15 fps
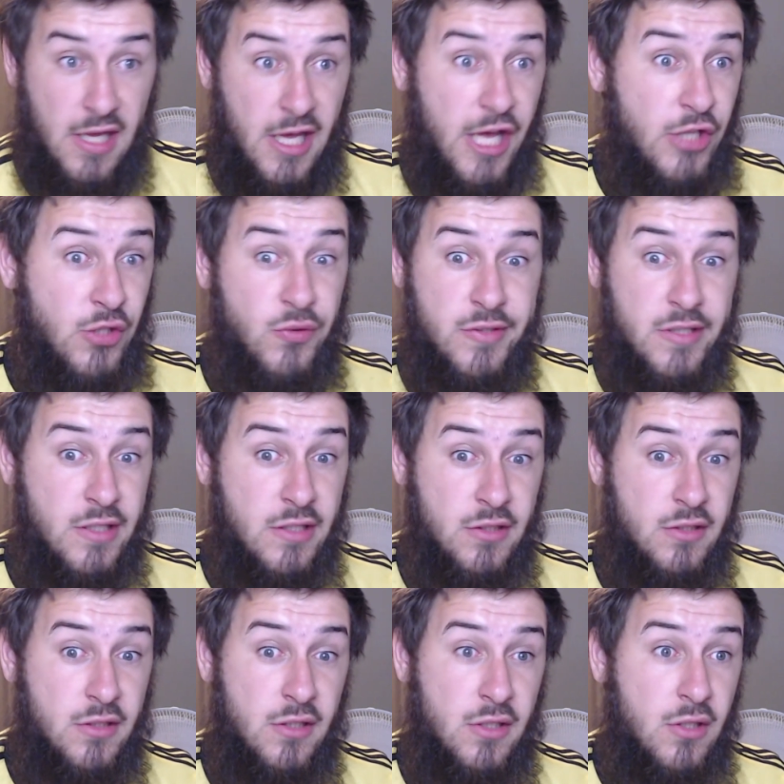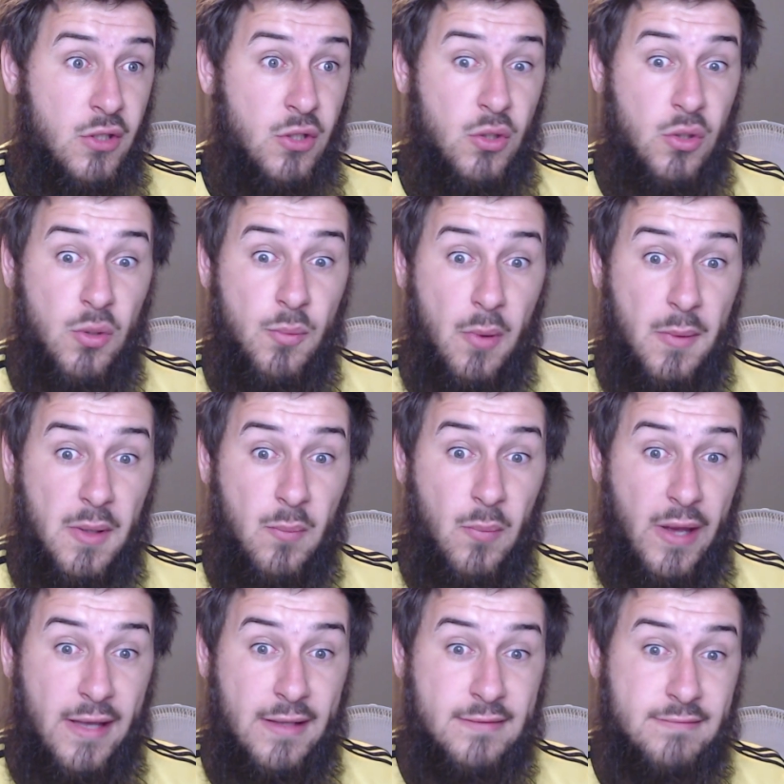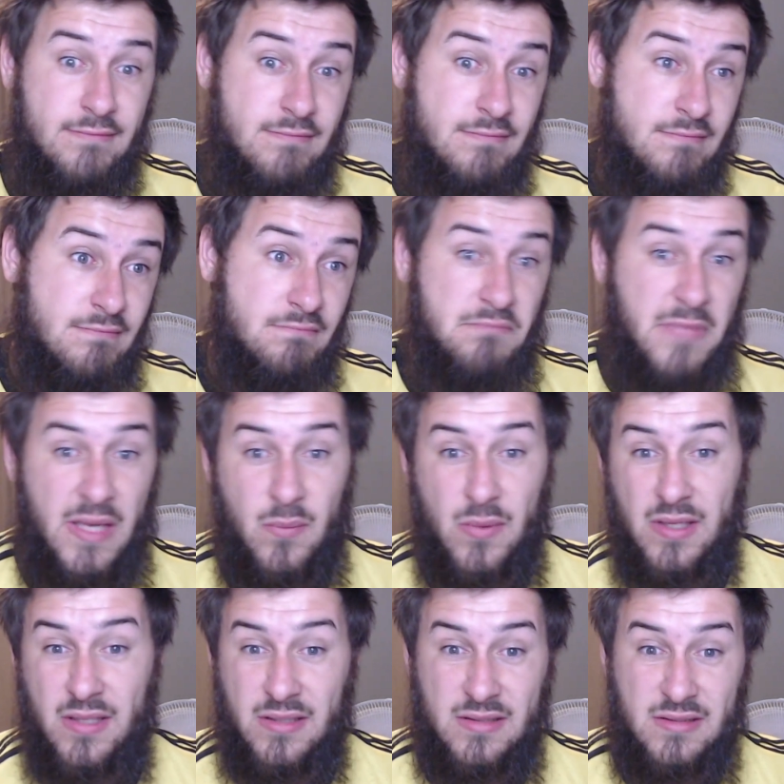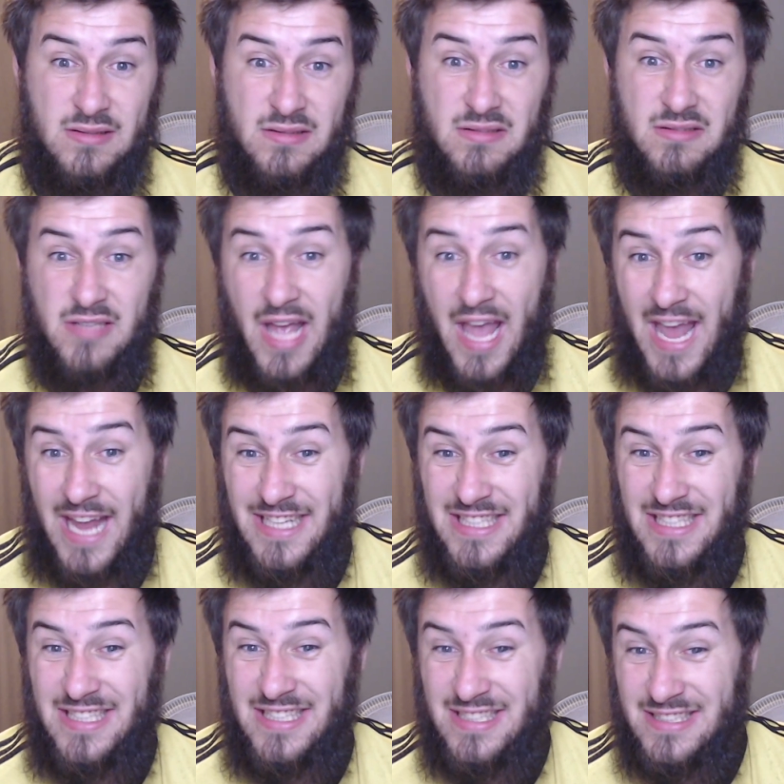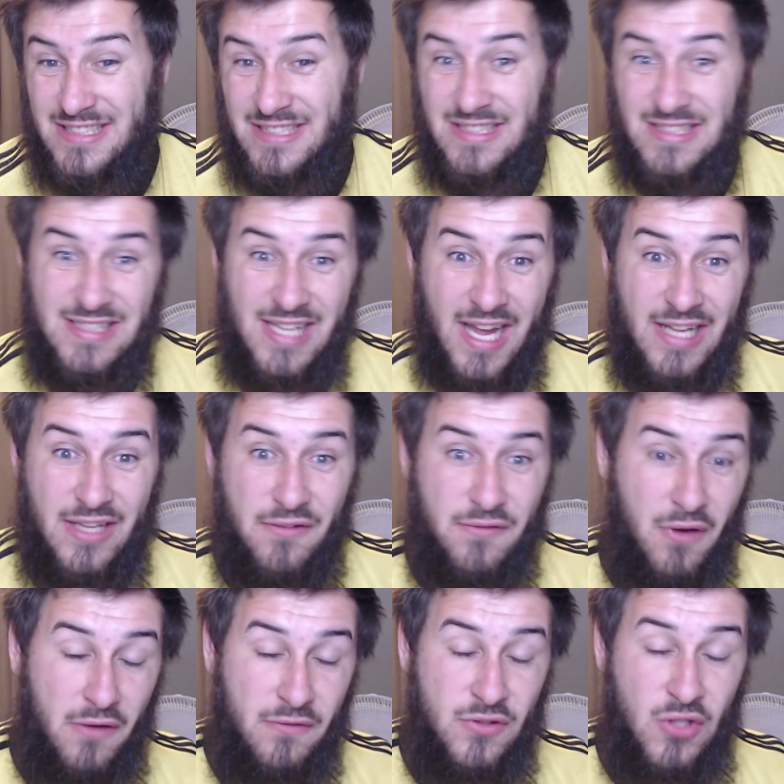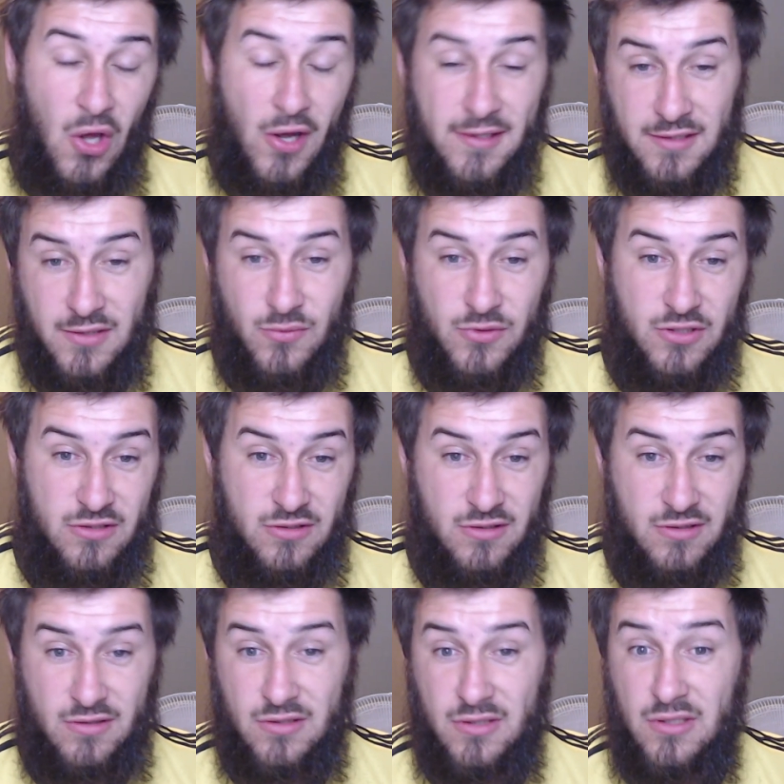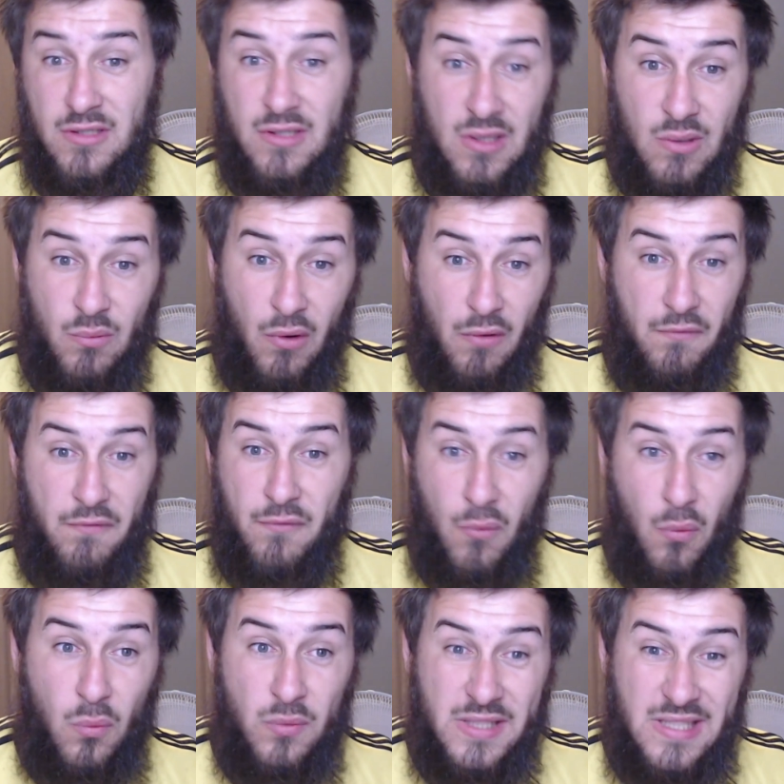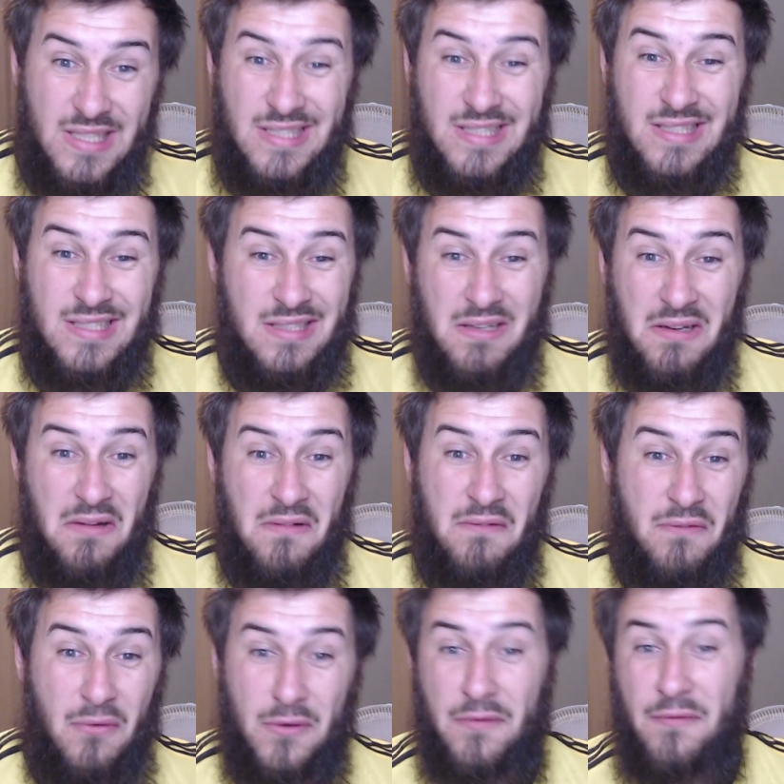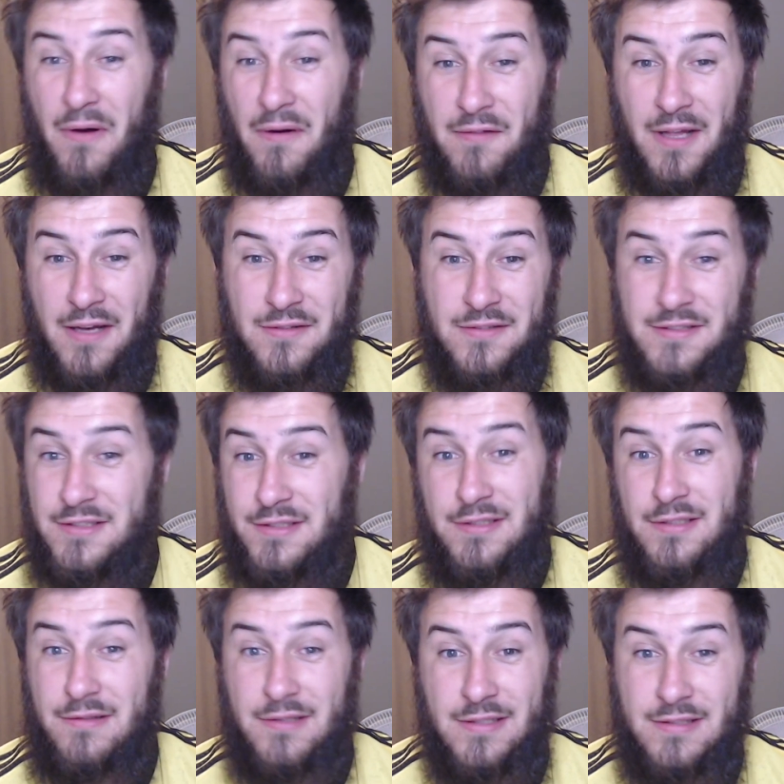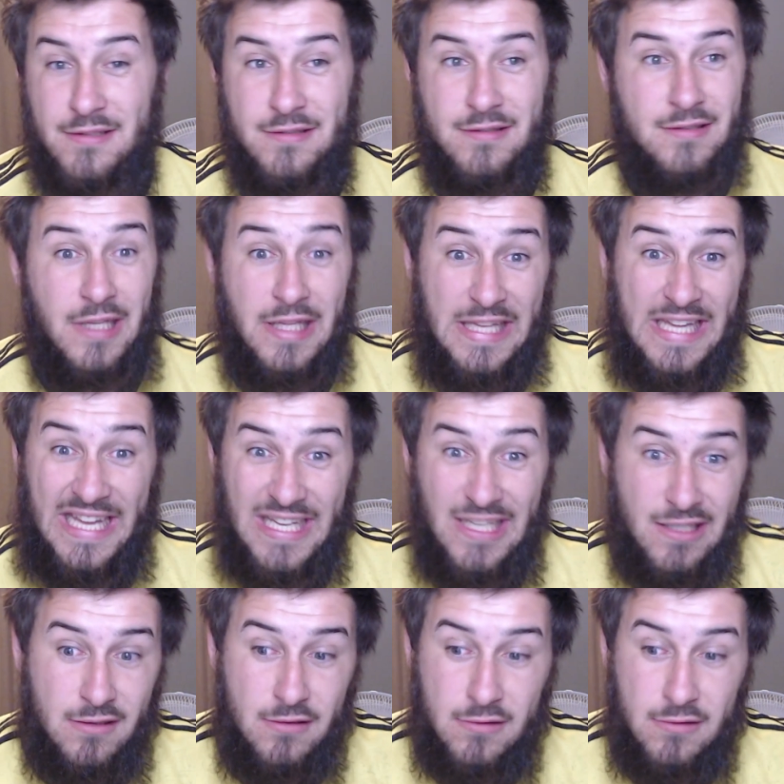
In New Zealand, you probably get paid maybe 80, 85, 90, which is what, 40 45,000 US a year.